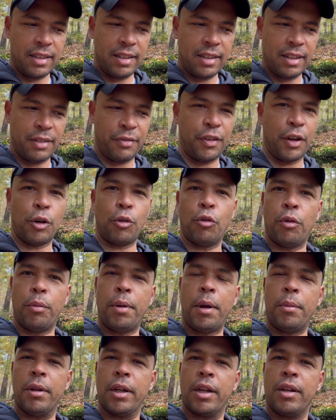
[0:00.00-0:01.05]
a federal
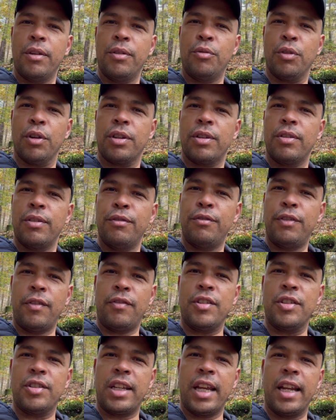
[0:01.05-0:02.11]
republic with
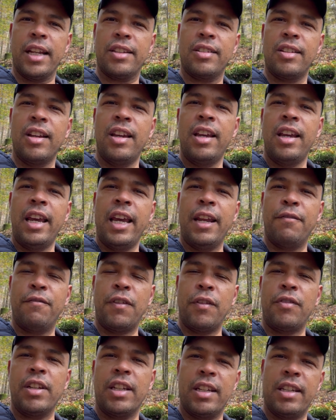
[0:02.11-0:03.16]
fifty states and
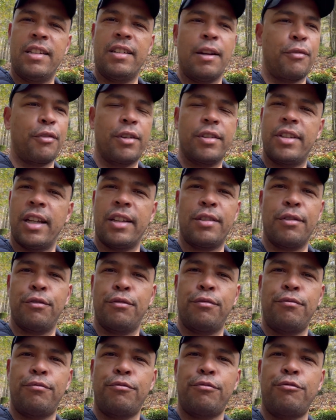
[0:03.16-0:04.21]
fifty different sets of
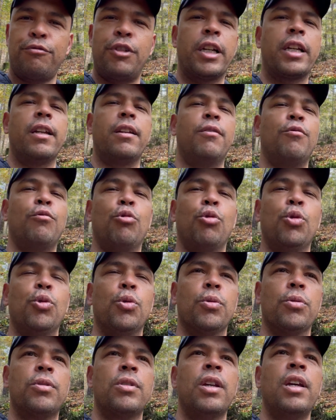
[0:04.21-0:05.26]
freaking
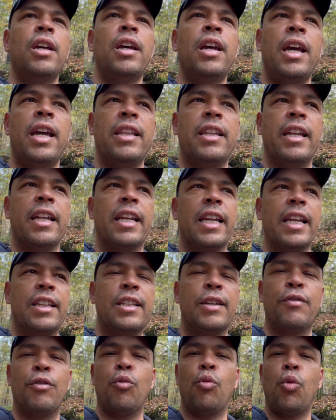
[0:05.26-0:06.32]
rules. And then it gets
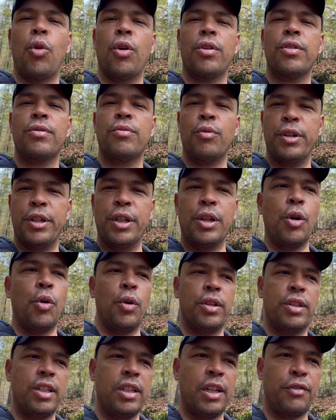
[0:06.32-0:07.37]
even worse when you go
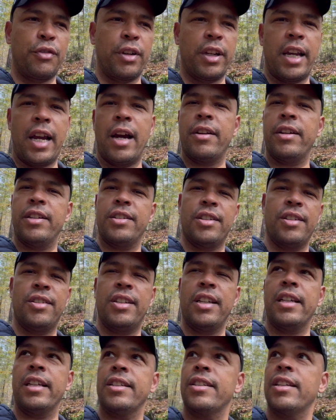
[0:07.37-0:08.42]
into different counties and
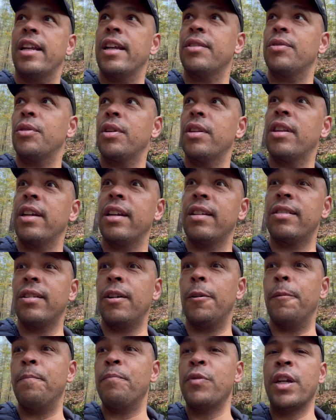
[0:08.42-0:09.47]
cities and that sort of thing.
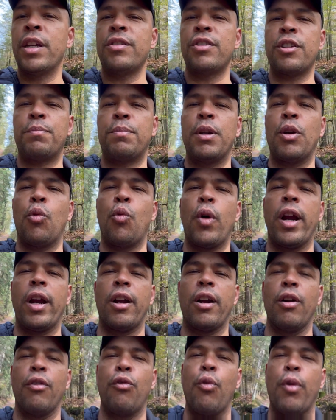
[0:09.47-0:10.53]
So just be
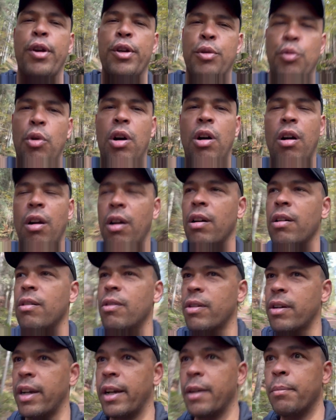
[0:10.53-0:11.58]
aware of where you are.
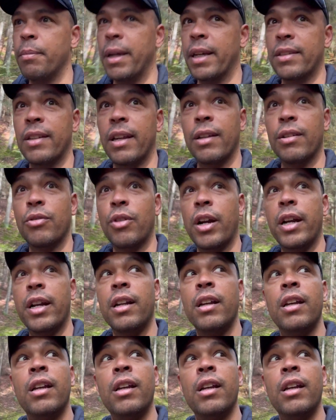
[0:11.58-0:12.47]
Okay. Makes sense, right?